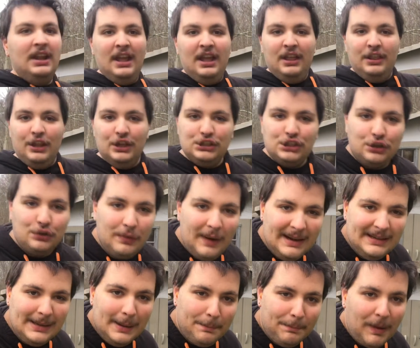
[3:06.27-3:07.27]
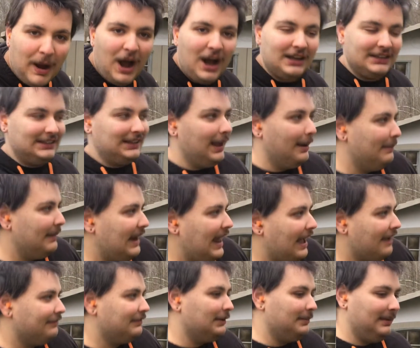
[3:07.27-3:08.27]
There's a crazy box coming
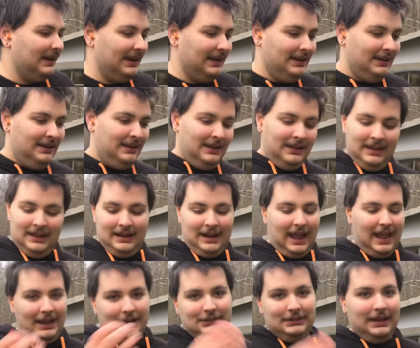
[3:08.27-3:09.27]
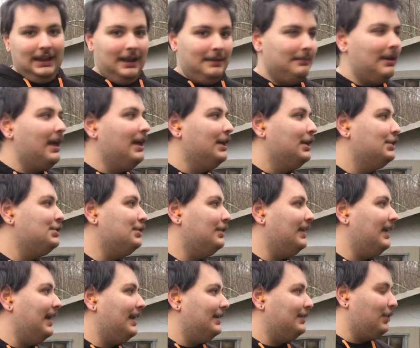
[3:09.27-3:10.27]
after me. And I actually am shooting
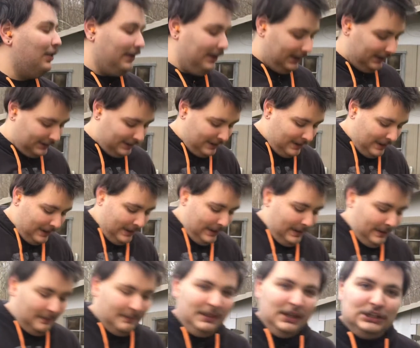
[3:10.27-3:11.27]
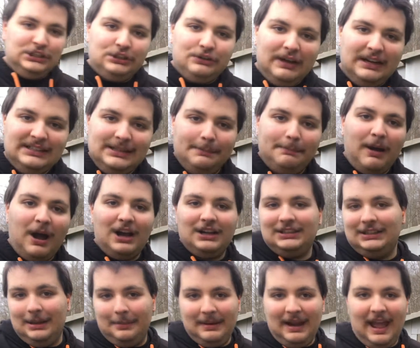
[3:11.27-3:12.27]
at a target. But there's a crazy box
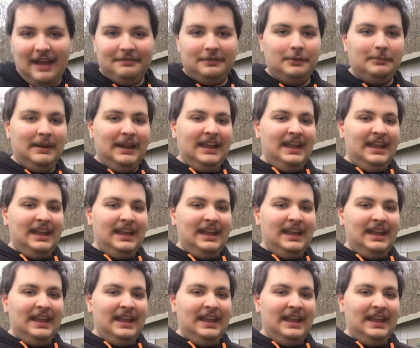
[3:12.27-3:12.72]
coming after me.